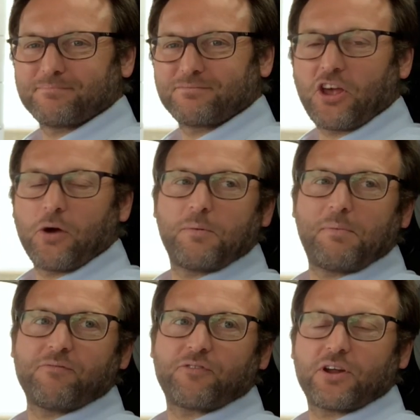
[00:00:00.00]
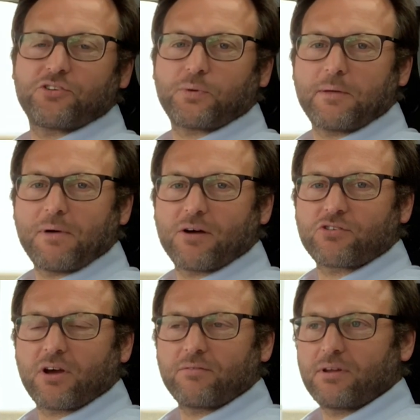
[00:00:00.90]
So we've been for a 20-mile
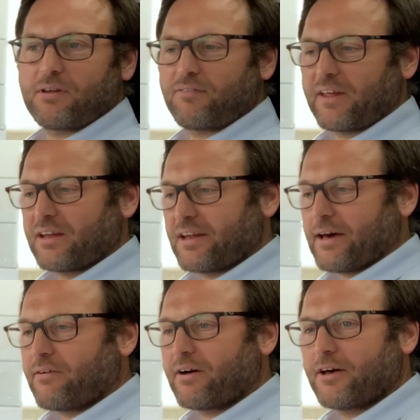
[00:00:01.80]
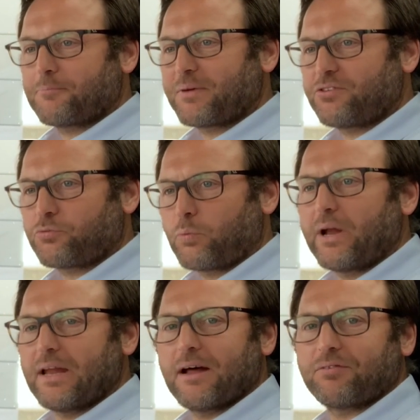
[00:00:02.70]
drive of the Defender now. It's
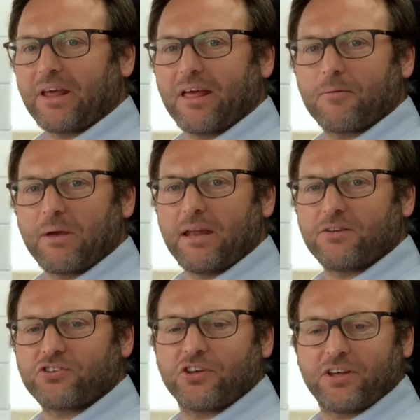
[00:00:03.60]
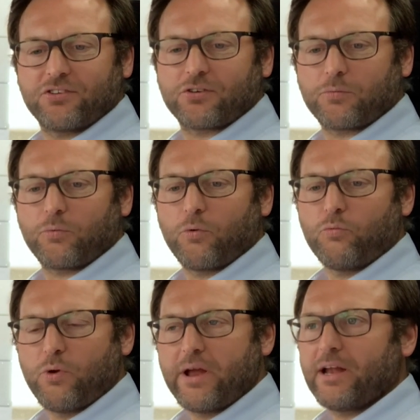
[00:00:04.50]
really lovely. I mean, it's a
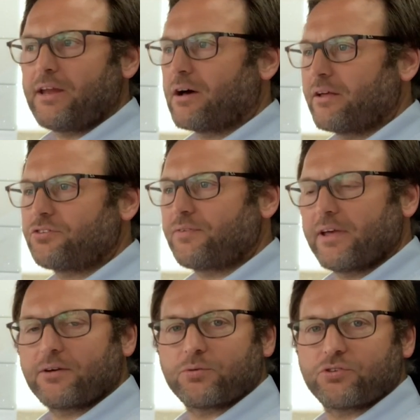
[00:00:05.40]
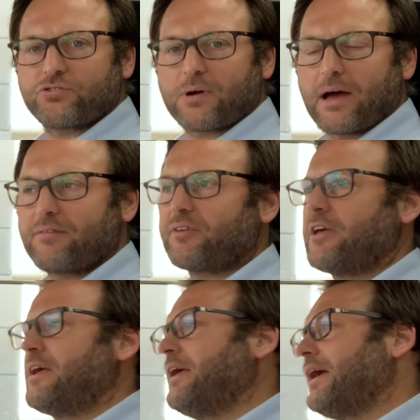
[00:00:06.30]
really nice vehicle to drive
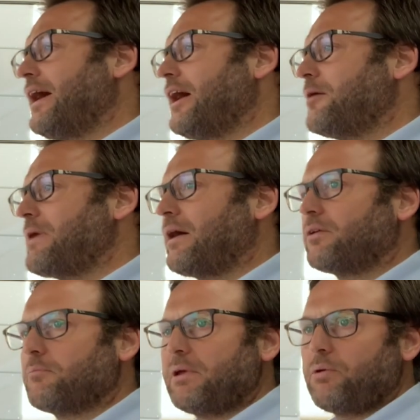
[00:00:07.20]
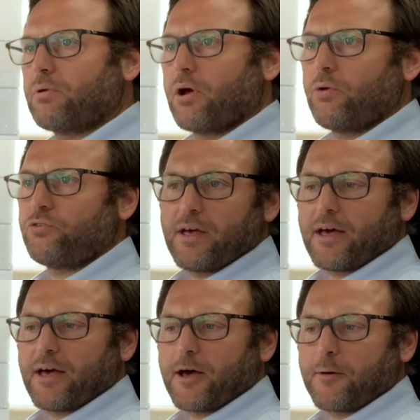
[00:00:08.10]
out on the B roads.
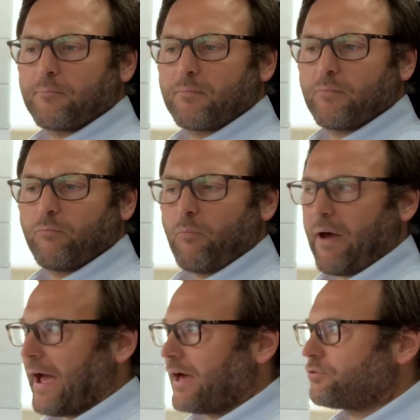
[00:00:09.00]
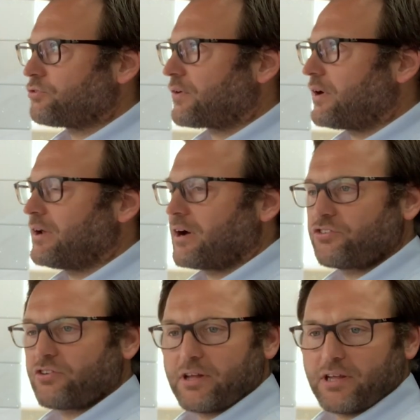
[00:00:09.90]
Handles very
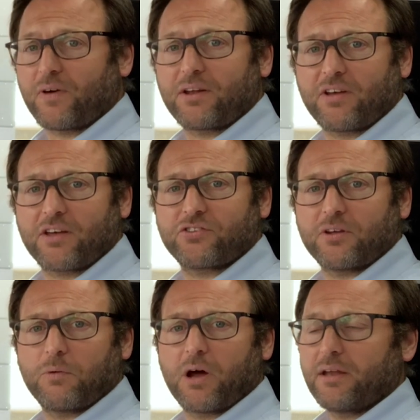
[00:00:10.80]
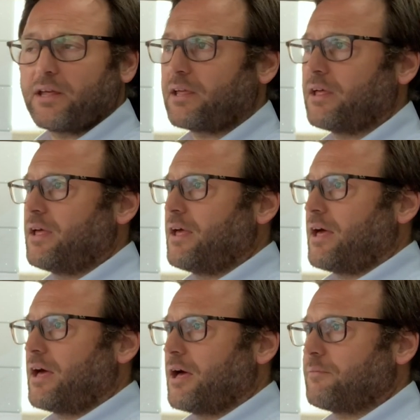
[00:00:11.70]
nicely. Fantastic riding.
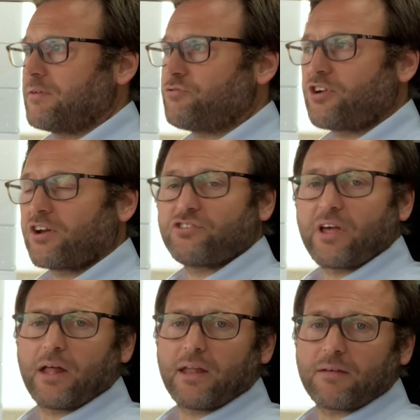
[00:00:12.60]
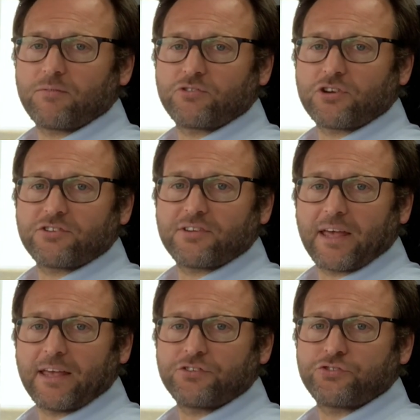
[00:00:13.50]
They've judged
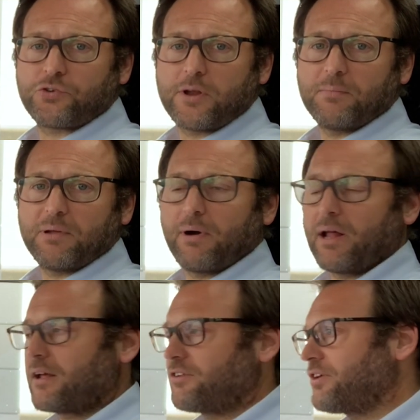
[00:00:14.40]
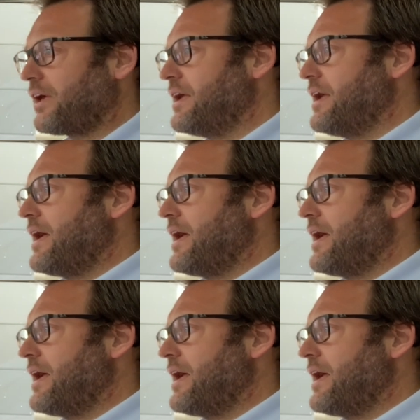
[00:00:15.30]
that extremely well, I'd say.